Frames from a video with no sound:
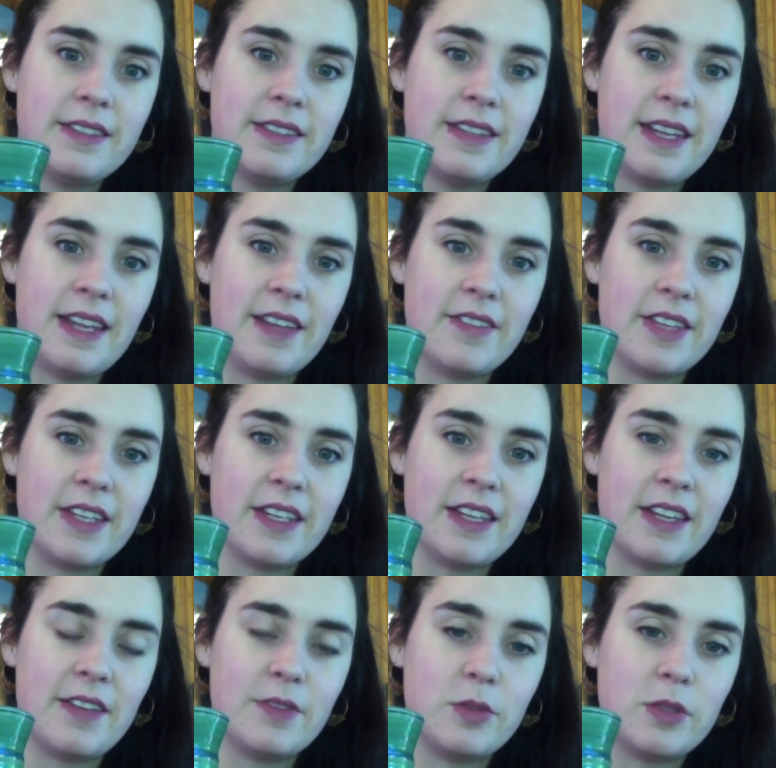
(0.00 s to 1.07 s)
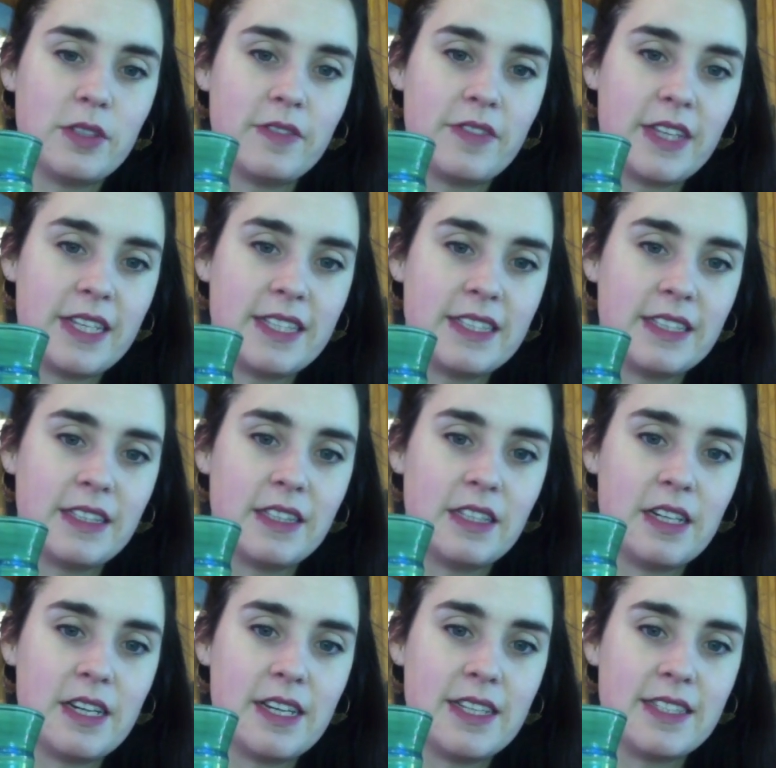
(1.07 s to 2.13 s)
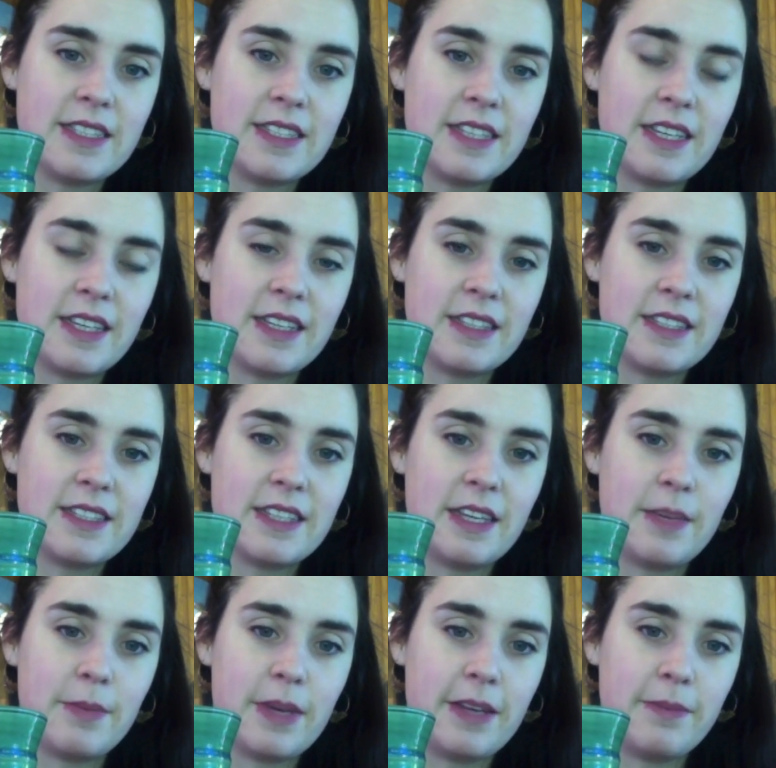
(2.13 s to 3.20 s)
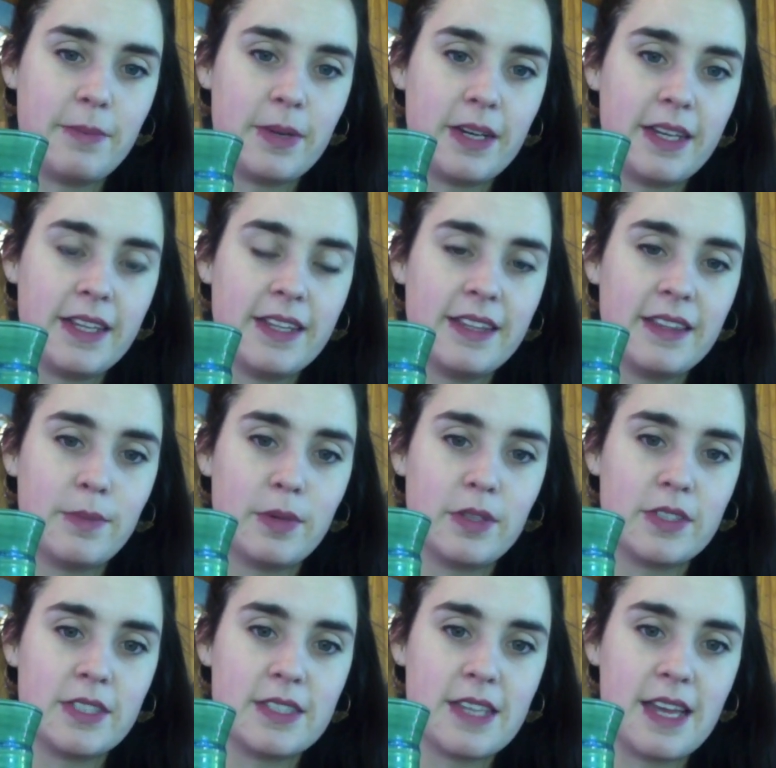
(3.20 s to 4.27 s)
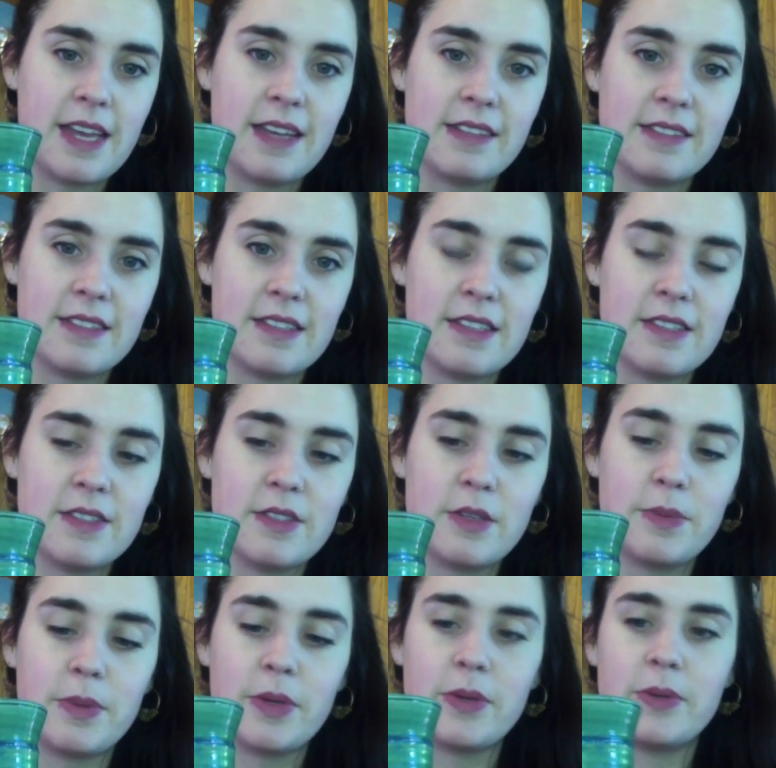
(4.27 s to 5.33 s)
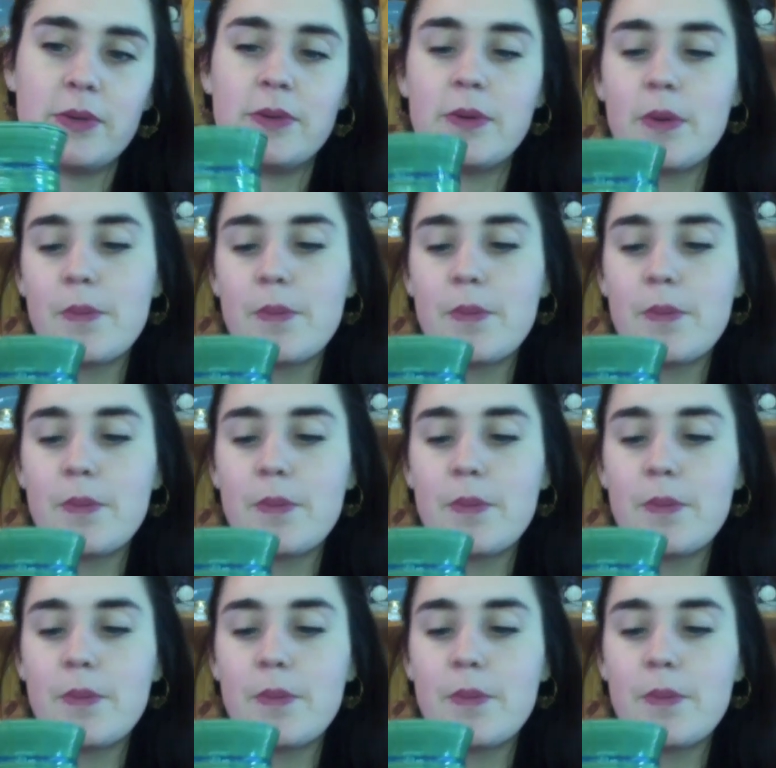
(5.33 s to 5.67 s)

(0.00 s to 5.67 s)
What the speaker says: I love it. I love all of these little lines that you can see made by the potter's hands. Super cool.